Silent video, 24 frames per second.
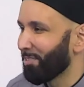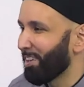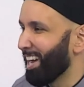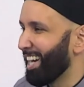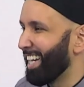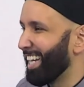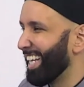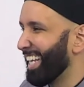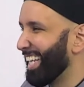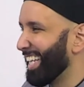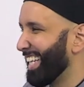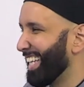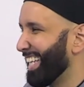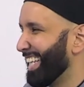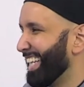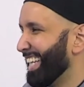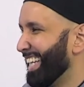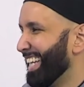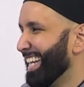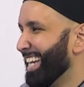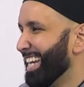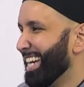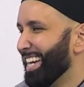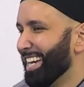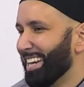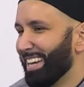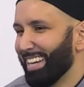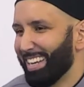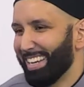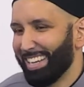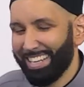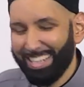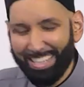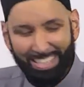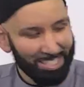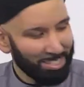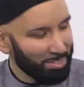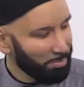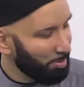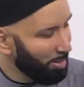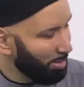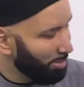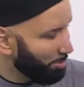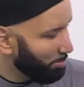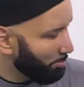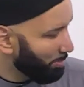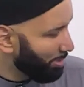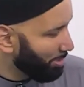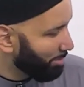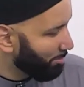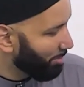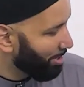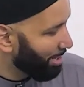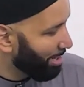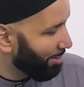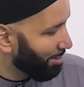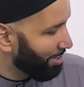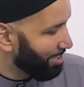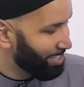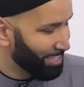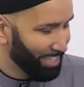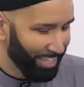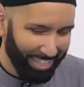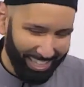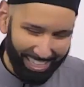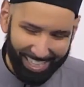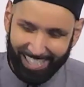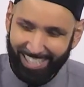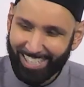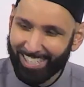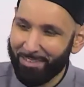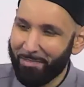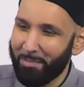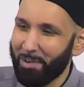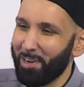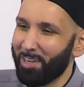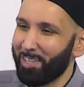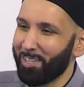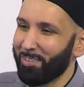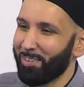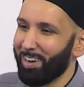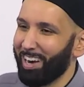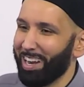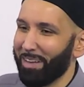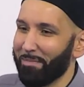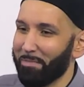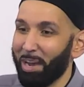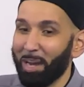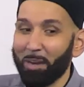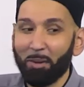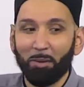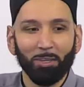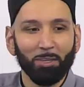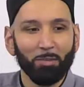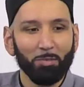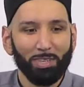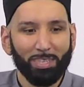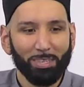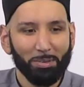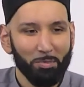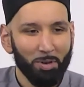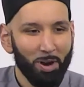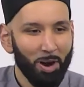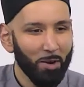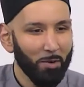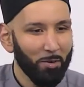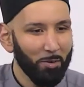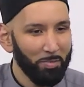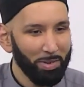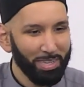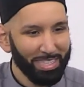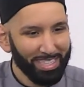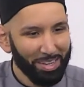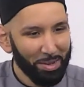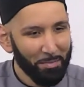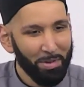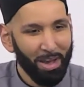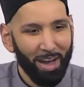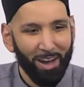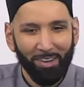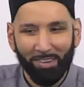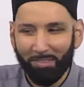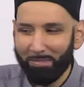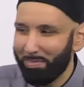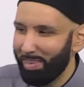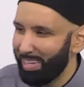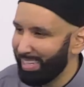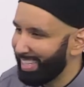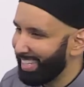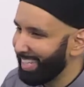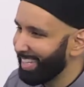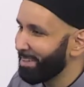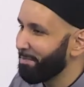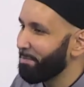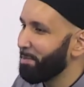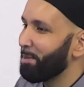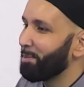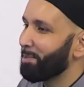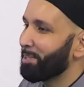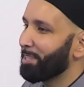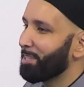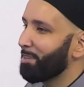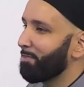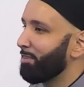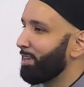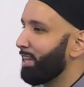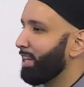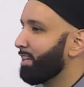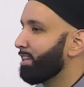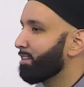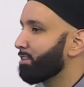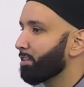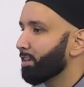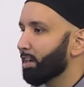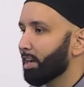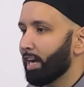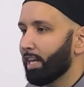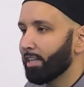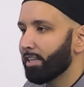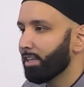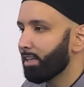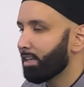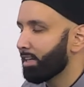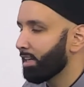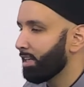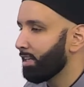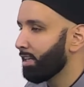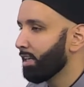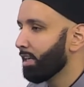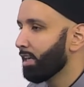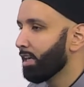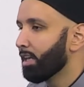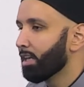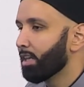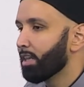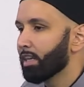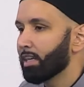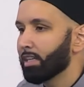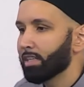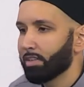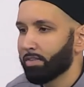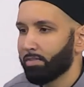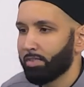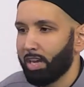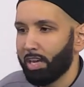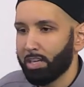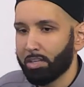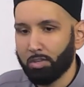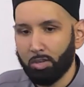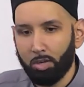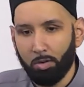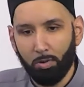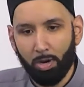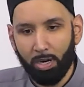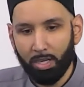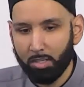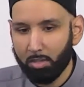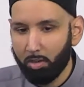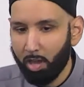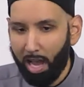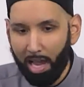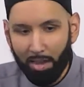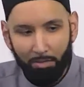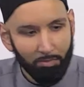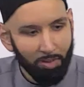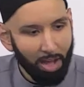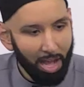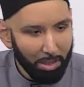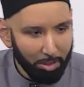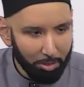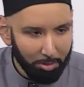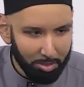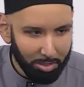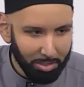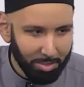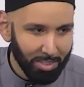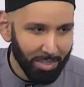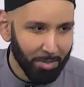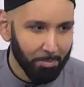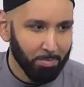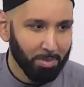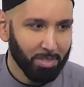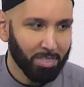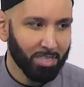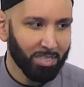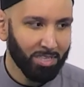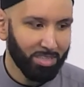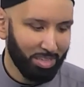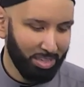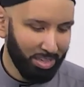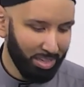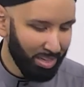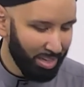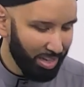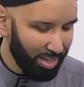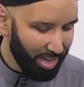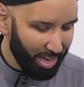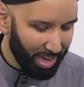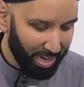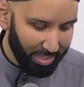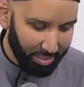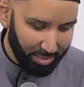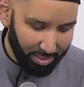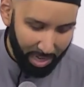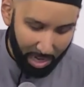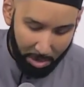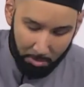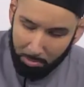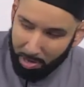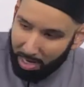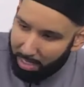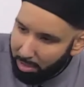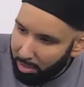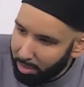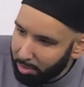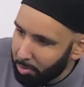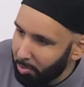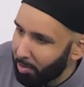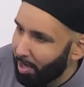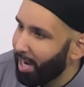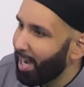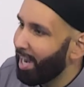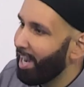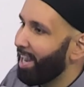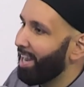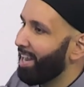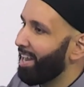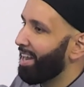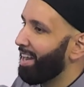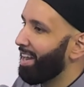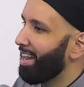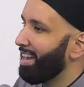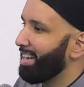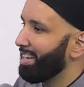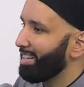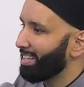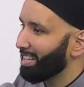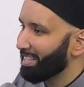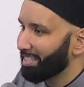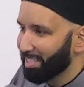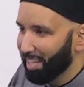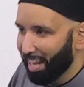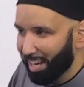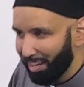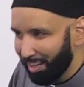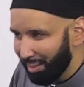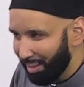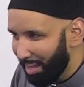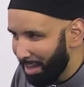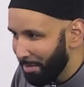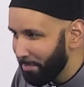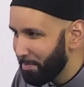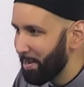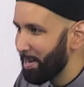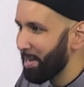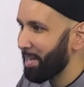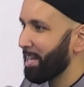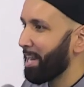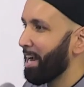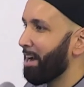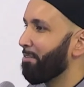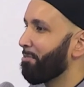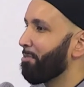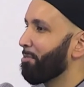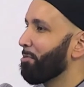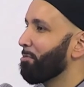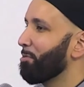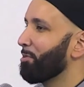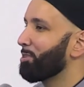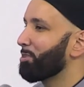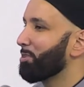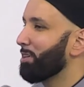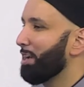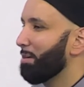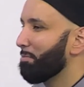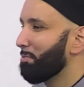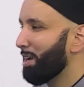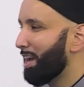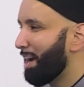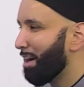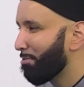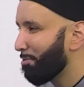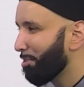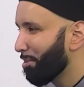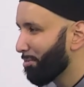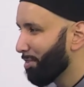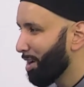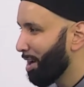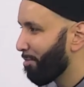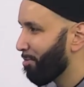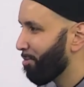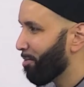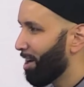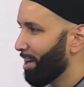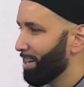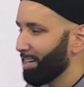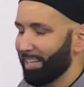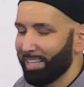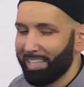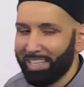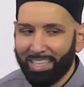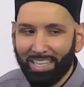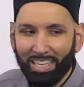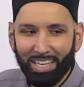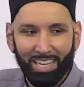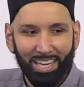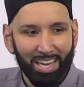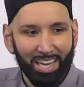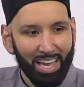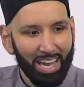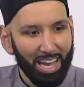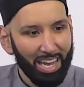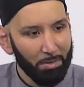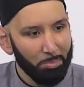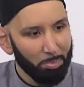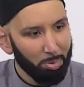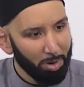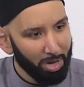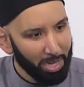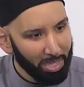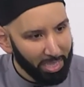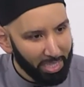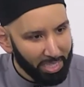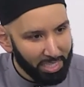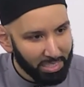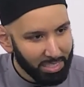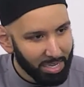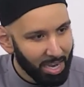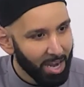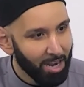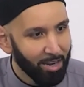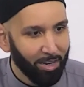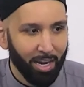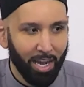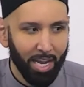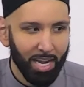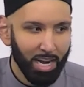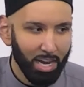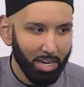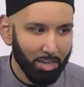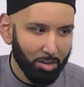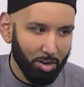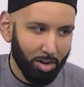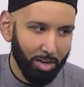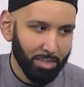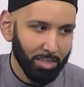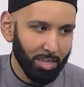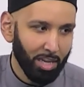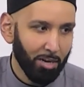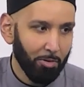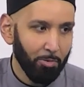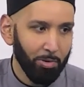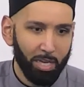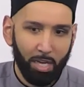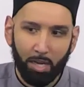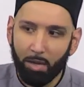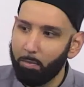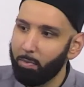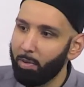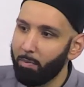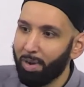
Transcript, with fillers: Friday. It is tomorrow. Tomorrow's Friday, right, Sheikh? Yes, tomorrow's Friday. My khutbah tomorrow will be about making the most of Laylatul Qadr and things of that sort, right? So I followed the tips. I, I read the dua. I, I said, Allahumma innaka afuwan tuhibbul afwa fa'fu anni. I prayed the entire night. I caught tarawih.